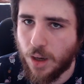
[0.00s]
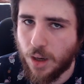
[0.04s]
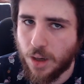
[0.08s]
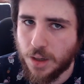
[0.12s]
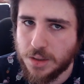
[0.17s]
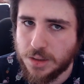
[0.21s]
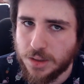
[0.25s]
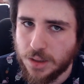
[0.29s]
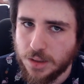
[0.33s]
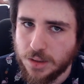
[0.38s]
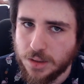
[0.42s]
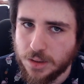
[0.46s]

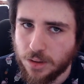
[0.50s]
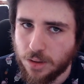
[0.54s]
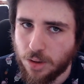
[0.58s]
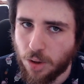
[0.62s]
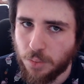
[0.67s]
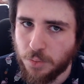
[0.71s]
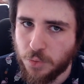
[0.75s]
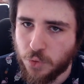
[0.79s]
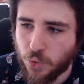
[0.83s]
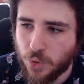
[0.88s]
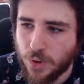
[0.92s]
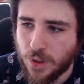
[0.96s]
since
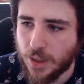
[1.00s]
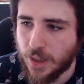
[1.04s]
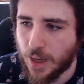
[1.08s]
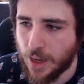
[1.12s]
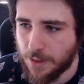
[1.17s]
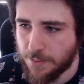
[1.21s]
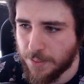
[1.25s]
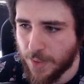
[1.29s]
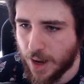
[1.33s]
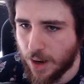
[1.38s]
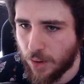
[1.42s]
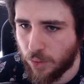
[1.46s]
GNOME 3
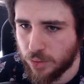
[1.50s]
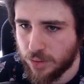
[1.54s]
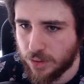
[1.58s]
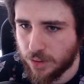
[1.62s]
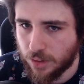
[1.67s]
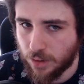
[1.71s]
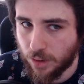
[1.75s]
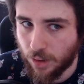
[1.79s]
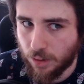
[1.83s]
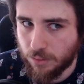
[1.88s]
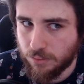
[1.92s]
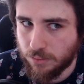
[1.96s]
came out
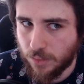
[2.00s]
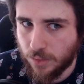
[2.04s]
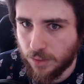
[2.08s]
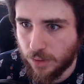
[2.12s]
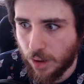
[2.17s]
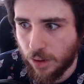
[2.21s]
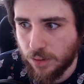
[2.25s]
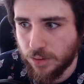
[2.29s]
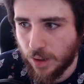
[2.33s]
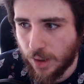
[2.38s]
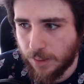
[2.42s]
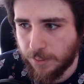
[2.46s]

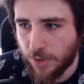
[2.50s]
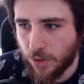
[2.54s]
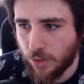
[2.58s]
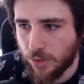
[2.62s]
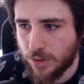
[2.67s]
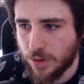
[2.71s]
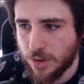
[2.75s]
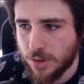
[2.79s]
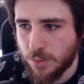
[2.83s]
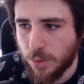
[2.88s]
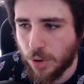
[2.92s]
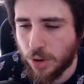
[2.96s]
long time ago at
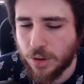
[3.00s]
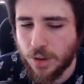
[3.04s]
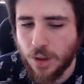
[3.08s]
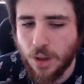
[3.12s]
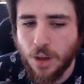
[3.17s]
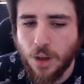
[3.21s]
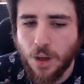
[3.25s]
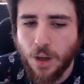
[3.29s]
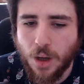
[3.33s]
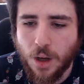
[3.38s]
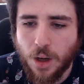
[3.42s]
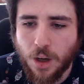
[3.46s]
this point,
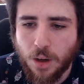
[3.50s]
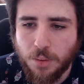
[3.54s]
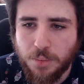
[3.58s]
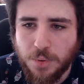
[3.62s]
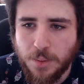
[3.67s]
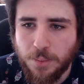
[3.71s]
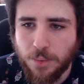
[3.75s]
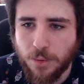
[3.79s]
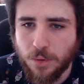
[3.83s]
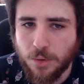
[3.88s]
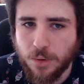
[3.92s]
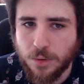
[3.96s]

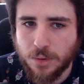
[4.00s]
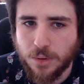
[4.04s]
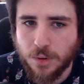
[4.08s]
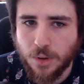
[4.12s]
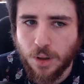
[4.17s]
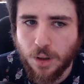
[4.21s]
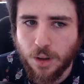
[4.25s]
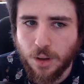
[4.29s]
people